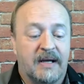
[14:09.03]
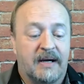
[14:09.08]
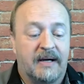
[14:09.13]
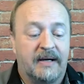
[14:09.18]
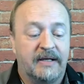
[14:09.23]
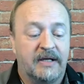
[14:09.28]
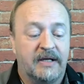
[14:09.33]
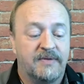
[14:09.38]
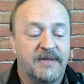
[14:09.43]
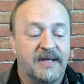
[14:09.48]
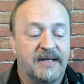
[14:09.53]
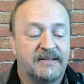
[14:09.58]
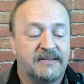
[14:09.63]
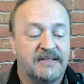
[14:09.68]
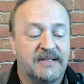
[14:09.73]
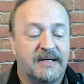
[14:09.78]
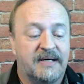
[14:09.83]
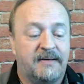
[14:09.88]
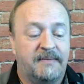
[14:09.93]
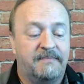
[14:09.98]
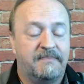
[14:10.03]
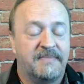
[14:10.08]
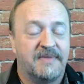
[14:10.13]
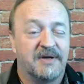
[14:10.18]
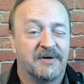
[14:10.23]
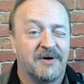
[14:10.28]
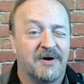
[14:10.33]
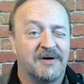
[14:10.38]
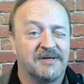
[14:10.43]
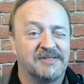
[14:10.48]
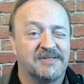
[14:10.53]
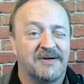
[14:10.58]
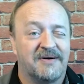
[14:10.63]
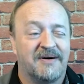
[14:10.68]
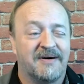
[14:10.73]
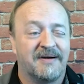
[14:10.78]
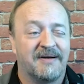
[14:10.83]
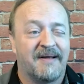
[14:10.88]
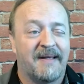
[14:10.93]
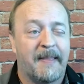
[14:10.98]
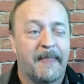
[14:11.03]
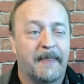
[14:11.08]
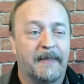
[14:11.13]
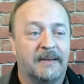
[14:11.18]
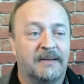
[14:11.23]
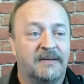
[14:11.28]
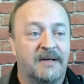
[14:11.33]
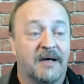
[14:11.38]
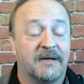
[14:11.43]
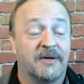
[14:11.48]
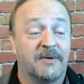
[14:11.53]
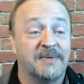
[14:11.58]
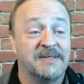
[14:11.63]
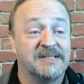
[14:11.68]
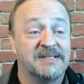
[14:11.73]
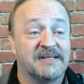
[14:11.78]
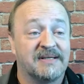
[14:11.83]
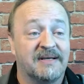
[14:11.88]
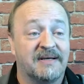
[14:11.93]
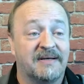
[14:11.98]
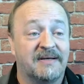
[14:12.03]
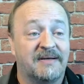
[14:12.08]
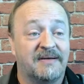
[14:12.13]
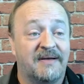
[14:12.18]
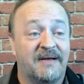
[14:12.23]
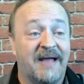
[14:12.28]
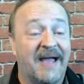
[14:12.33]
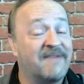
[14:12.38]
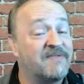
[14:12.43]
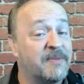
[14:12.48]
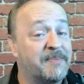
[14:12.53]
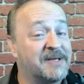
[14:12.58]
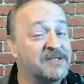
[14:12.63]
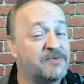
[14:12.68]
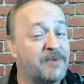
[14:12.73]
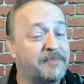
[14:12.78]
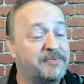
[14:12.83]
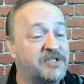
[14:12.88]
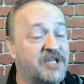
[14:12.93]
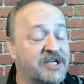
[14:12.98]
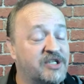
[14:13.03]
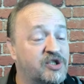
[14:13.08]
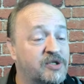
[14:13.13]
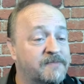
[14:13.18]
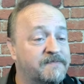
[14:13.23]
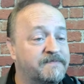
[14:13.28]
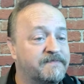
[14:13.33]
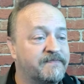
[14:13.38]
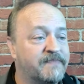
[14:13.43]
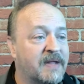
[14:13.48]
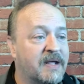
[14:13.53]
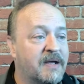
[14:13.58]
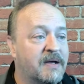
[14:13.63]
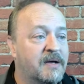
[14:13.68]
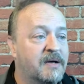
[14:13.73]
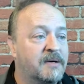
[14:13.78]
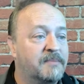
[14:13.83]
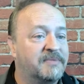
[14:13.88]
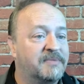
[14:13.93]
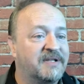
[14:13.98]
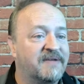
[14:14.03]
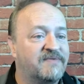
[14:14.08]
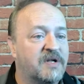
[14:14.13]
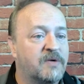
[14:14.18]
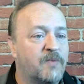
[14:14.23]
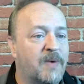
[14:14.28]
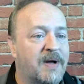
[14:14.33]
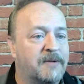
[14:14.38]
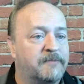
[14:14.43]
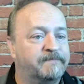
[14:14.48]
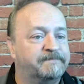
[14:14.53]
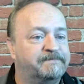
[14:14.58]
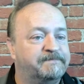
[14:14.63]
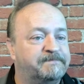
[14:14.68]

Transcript: I know that uh, their cars are not always uh, have the best reputation, but they've done well.